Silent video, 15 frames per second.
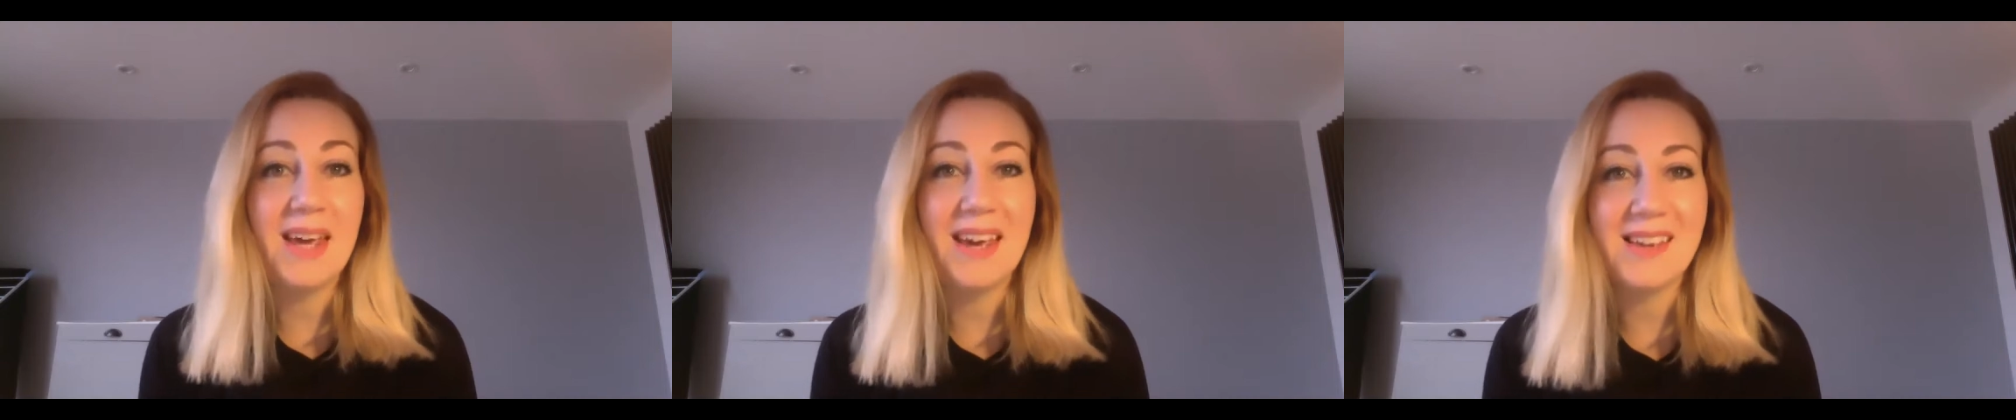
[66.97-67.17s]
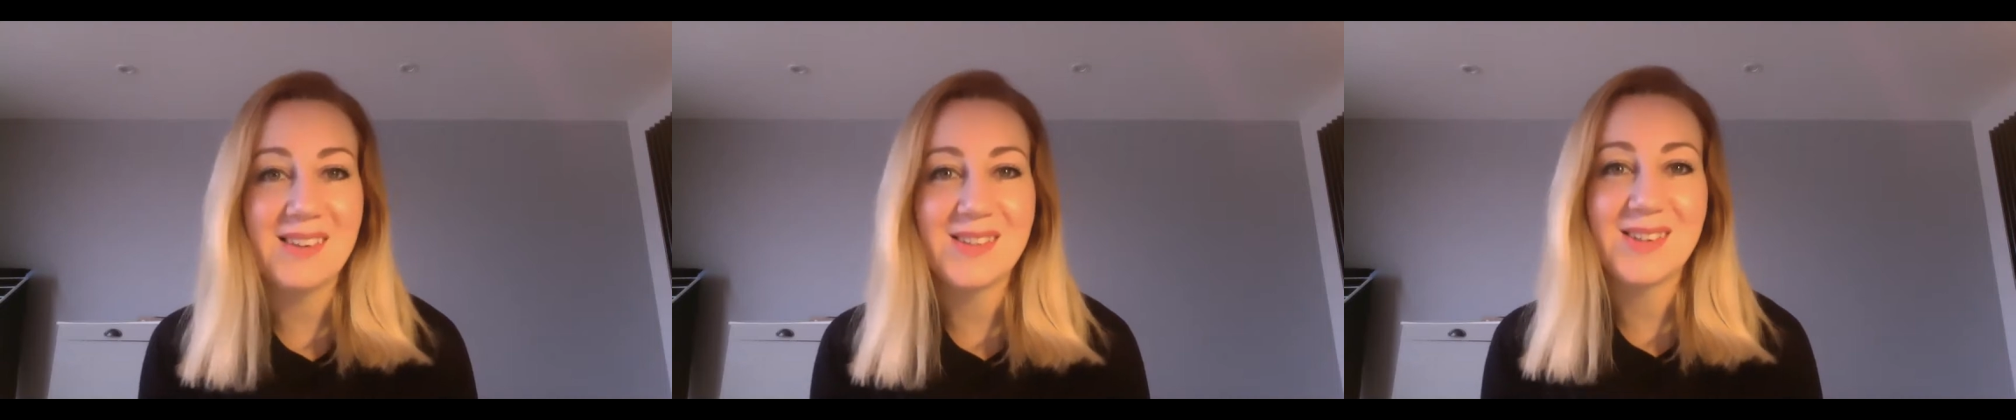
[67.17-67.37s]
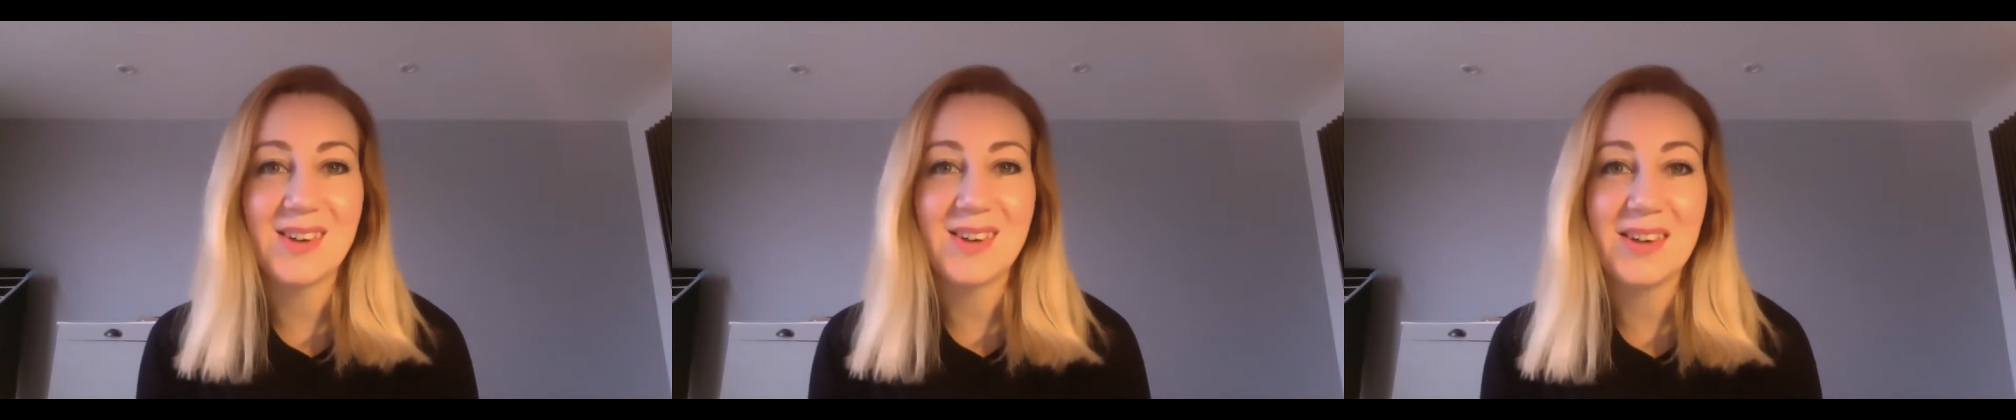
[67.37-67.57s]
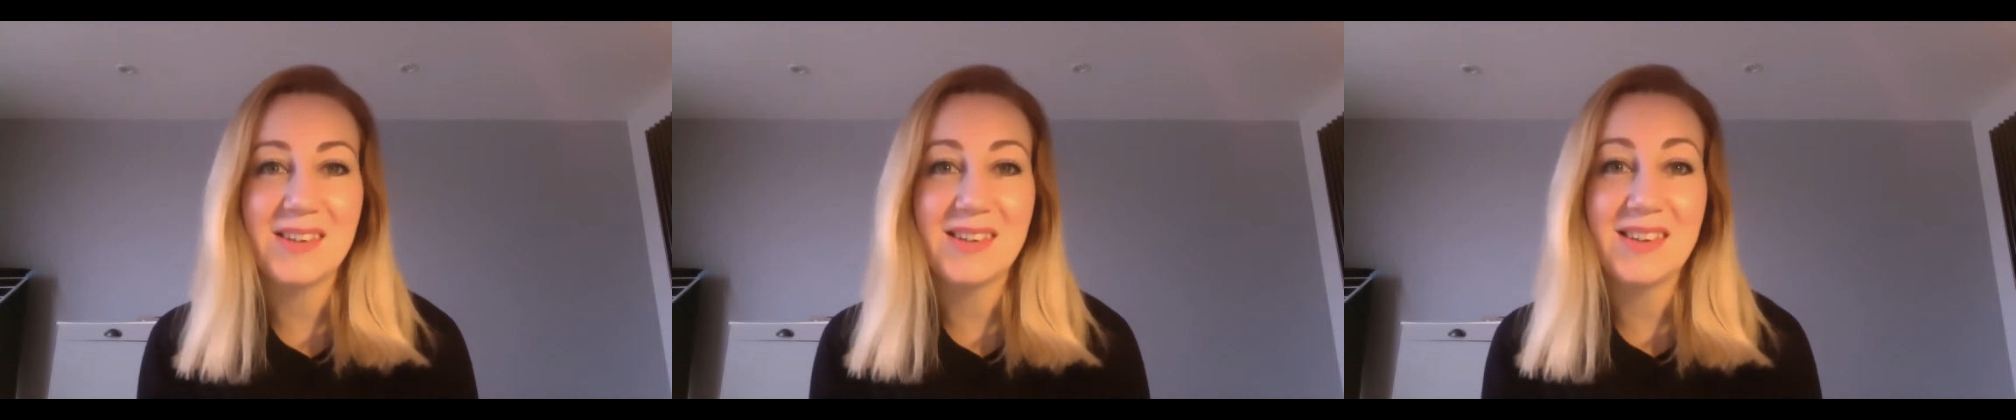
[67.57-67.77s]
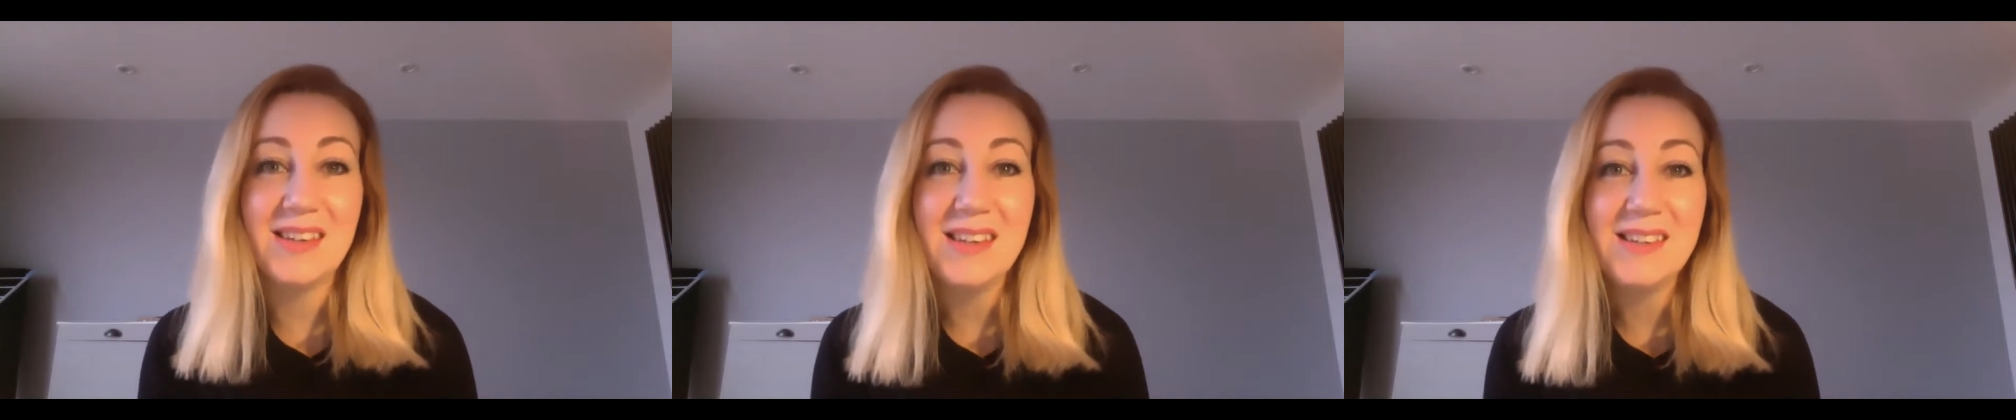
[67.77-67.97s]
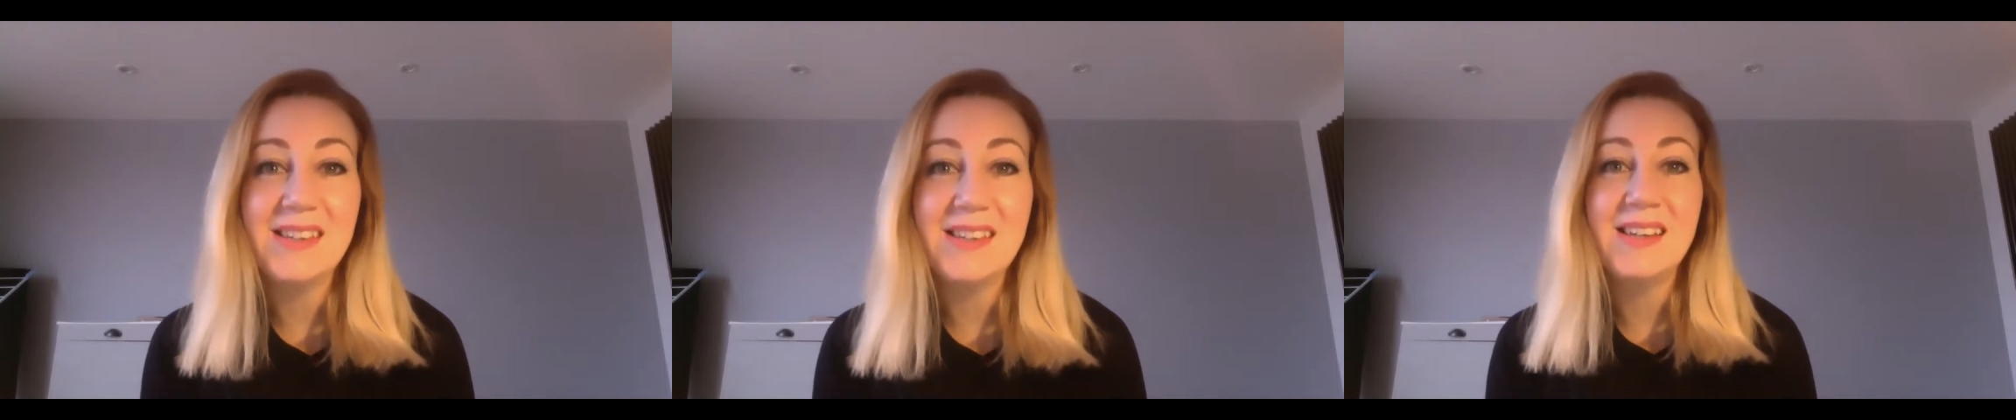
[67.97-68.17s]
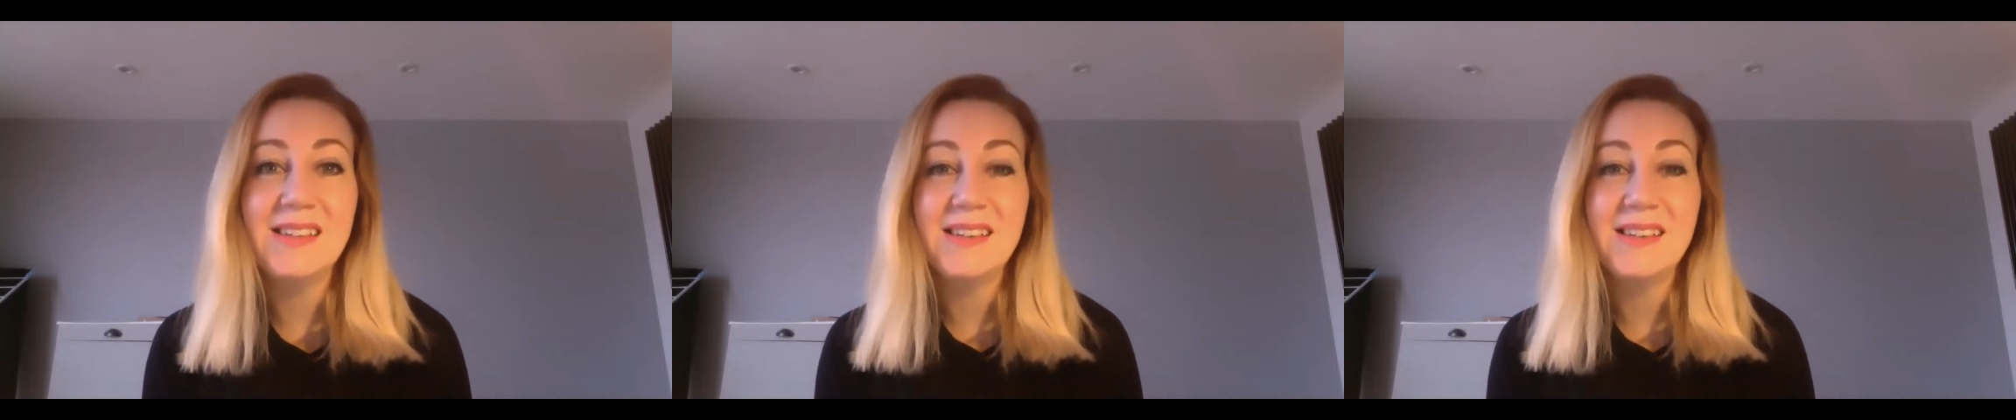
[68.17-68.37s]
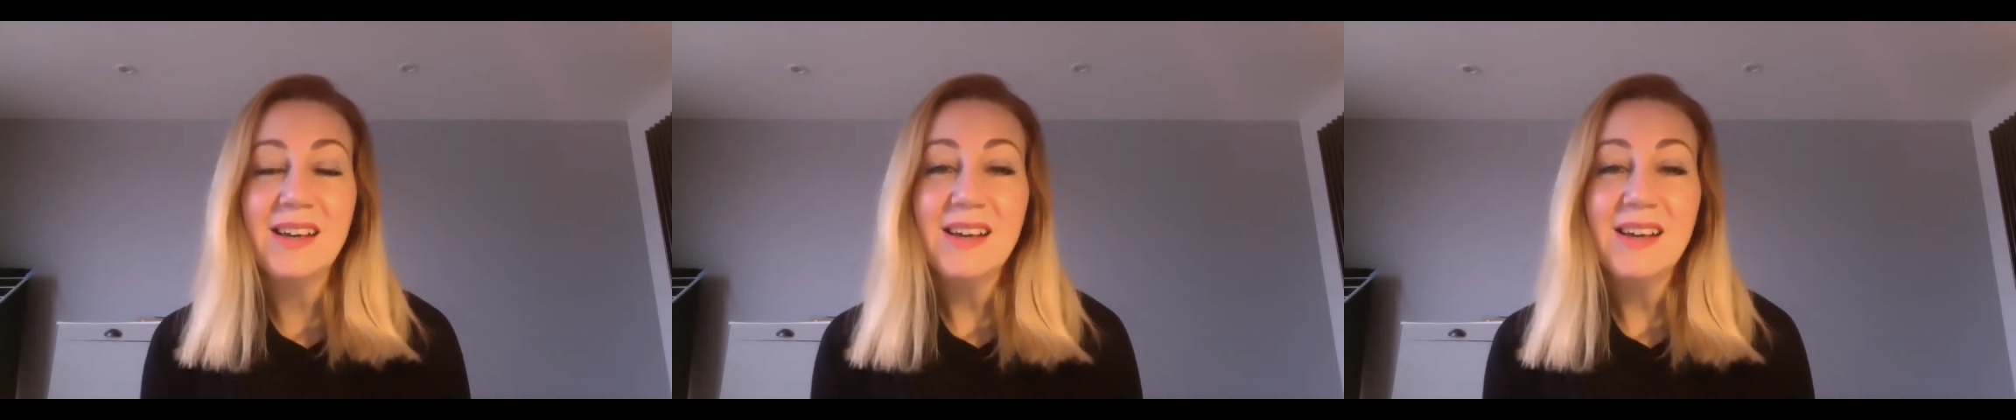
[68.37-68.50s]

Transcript: exercise, and this is